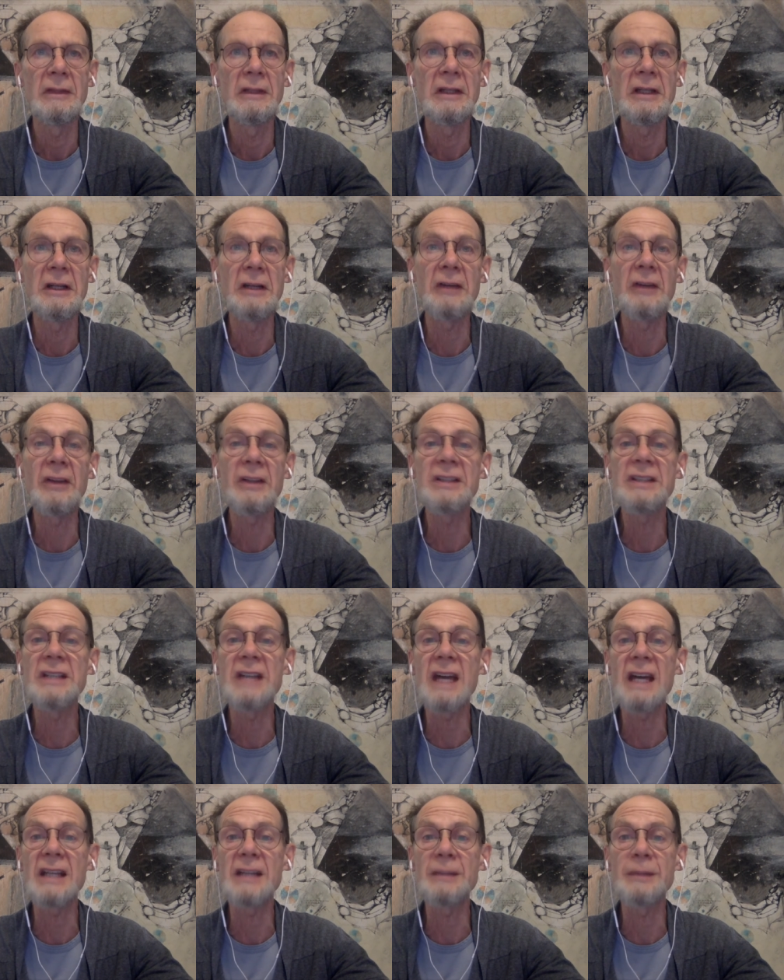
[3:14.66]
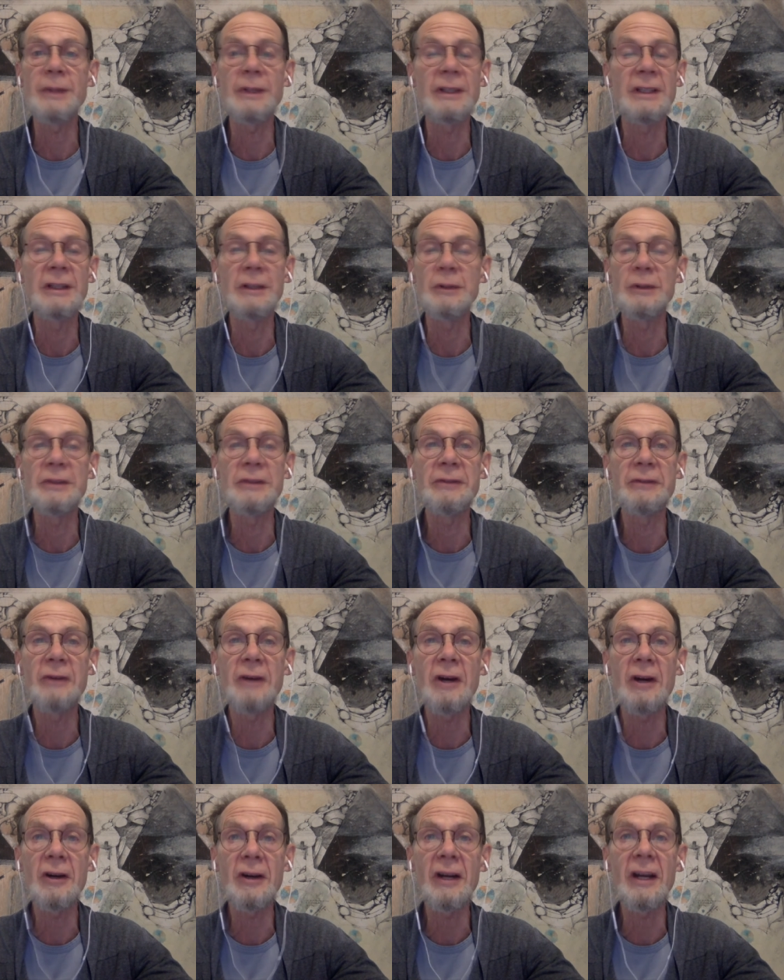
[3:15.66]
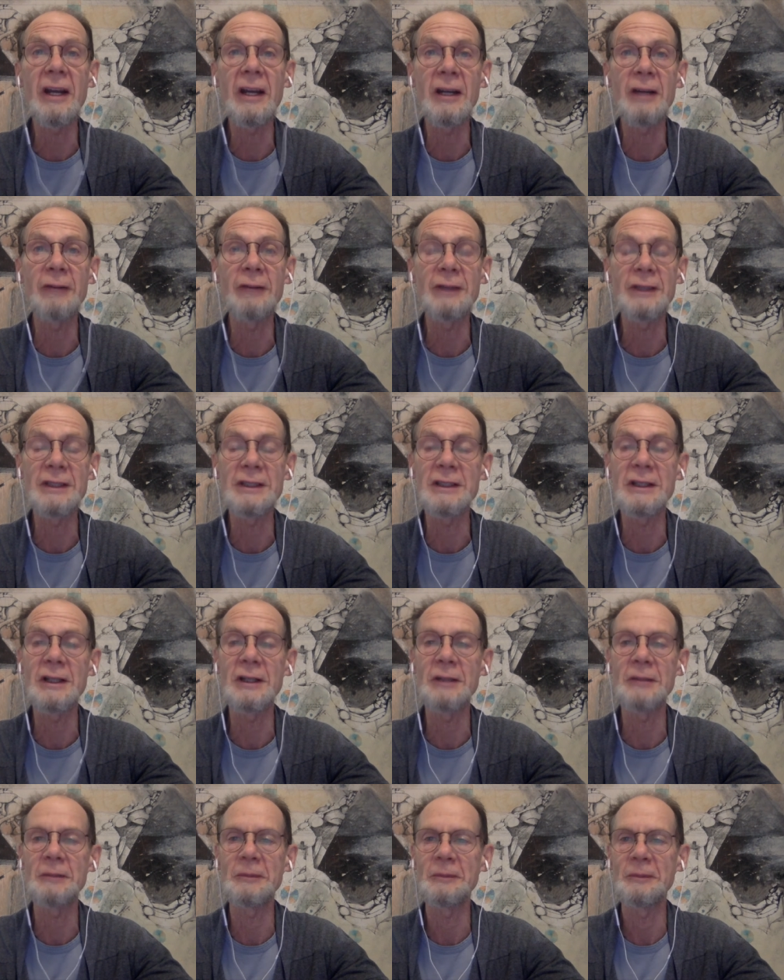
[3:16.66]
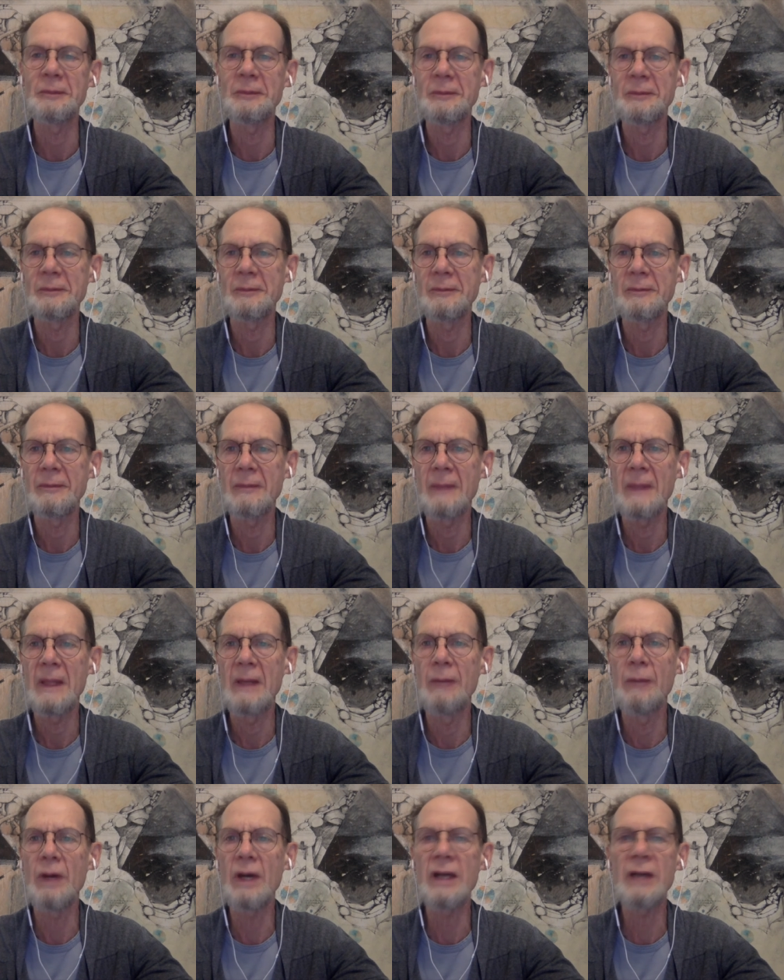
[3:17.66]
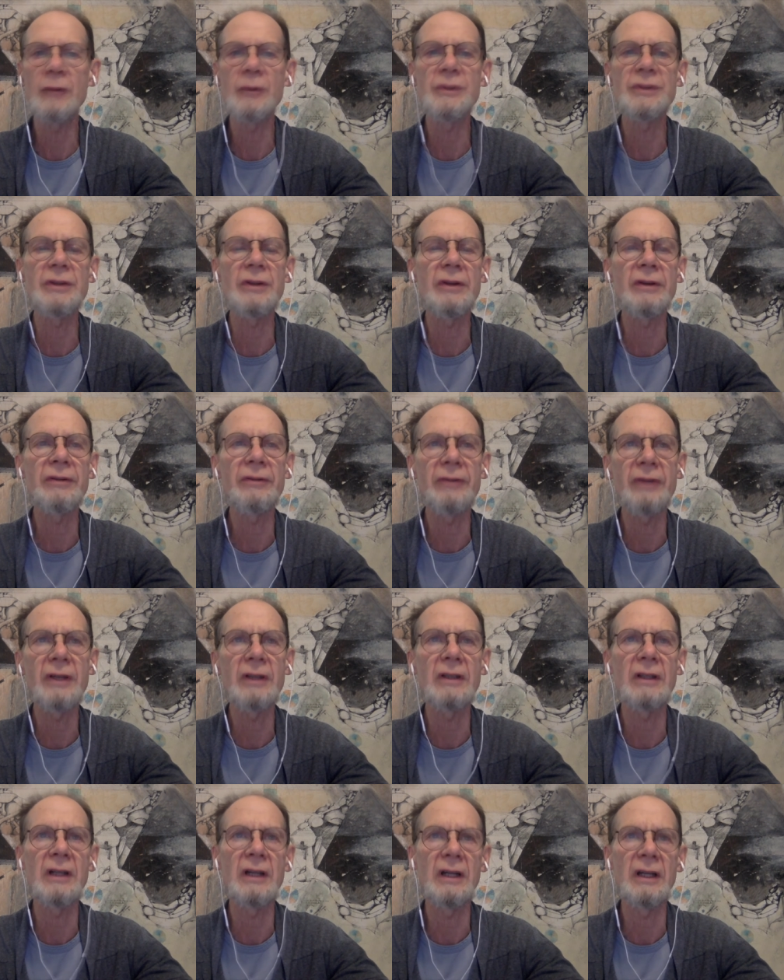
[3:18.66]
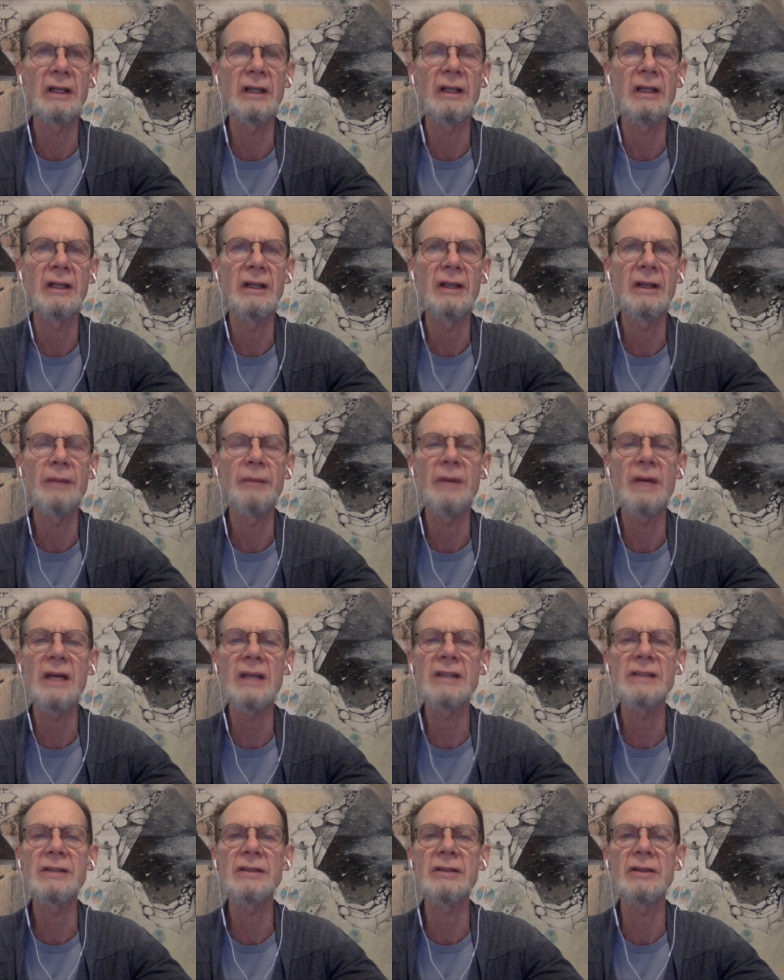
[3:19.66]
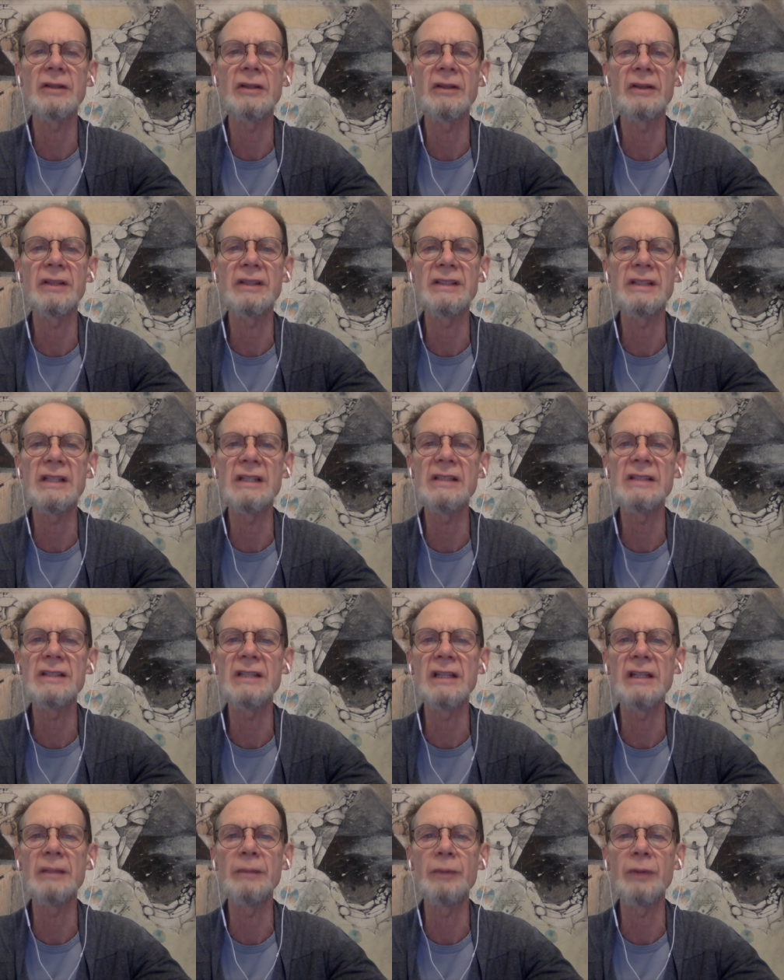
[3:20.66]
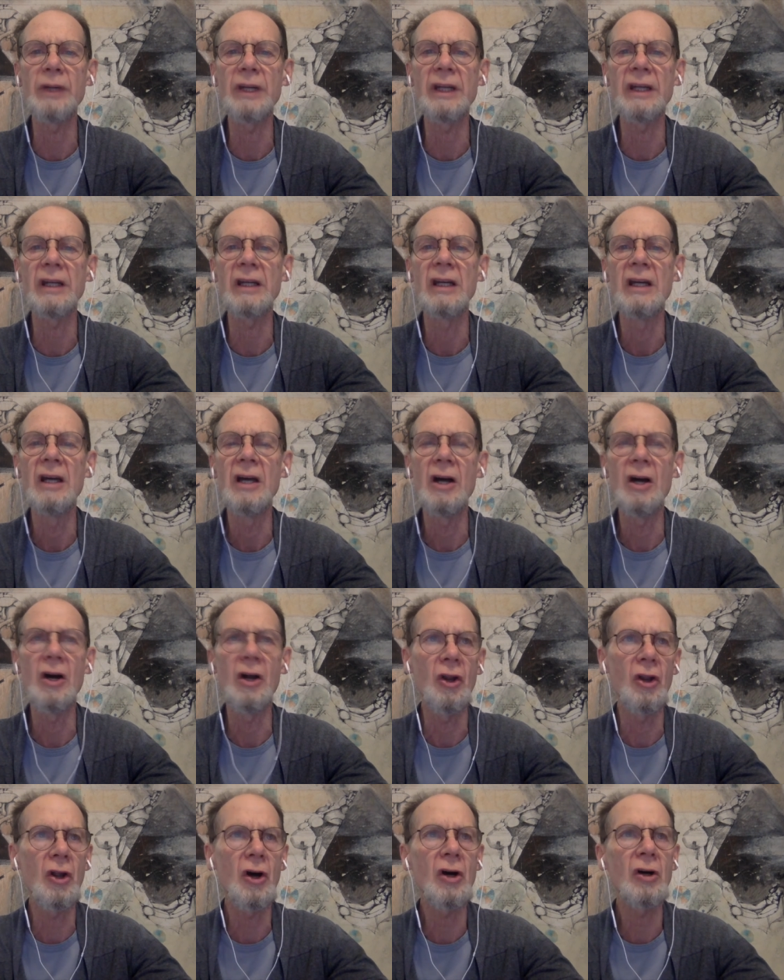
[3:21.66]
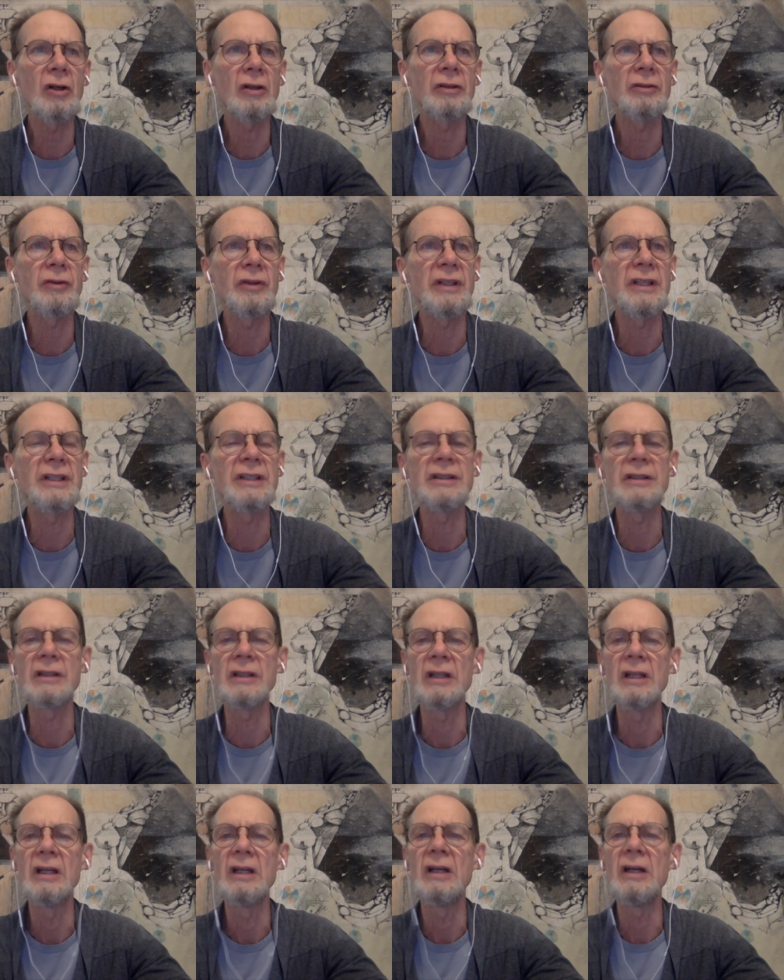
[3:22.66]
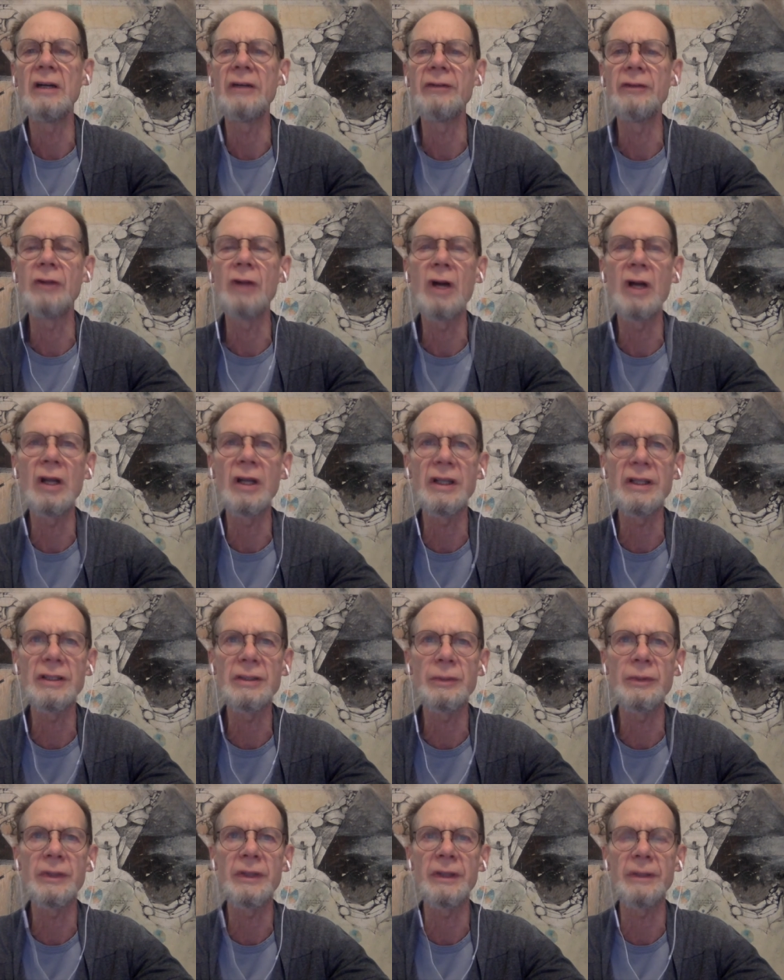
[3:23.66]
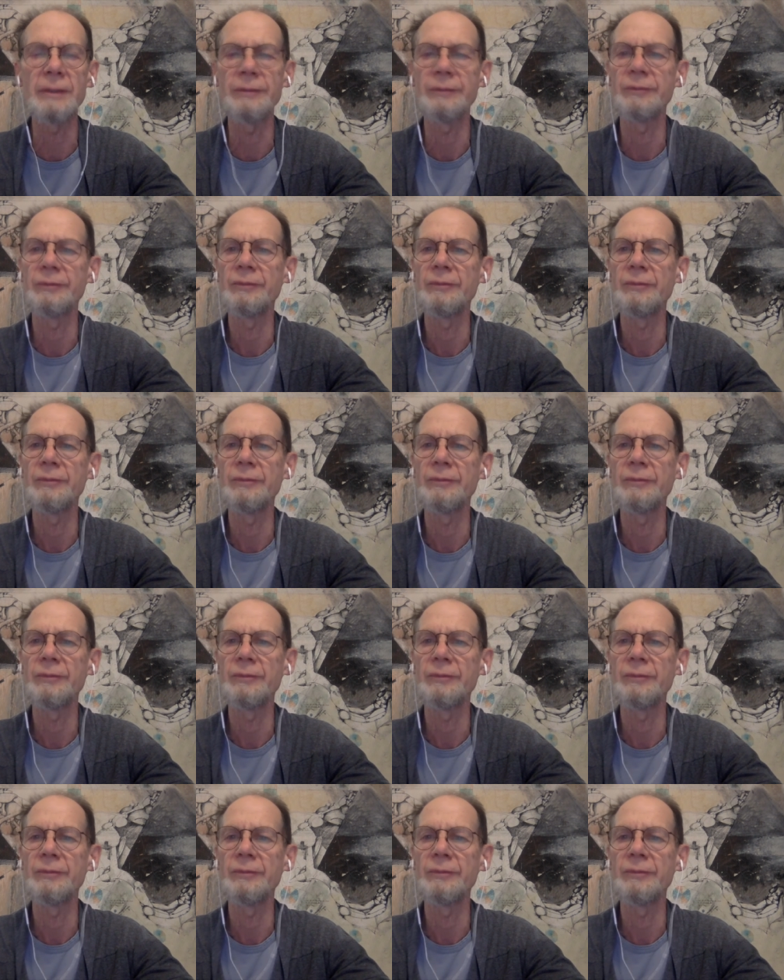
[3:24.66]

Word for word: And in this aspect, he was far ahead of his time. Mike was on the front line, the master, the sensei, bringing a long tradition of knowledge with him.